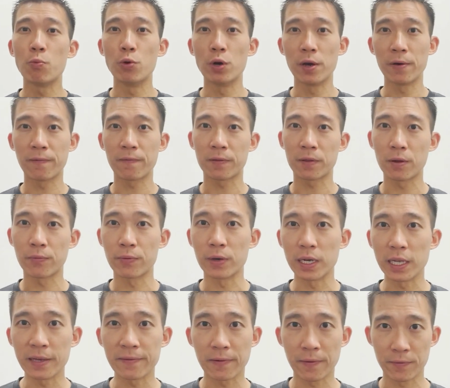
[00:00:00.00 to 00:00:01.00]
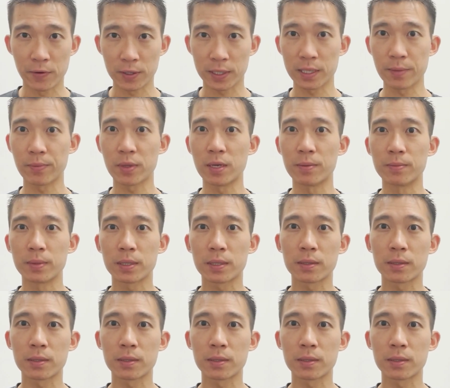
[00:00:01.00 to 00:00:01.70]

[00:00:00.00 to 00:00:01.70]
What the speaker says: with the relief of your symptoms.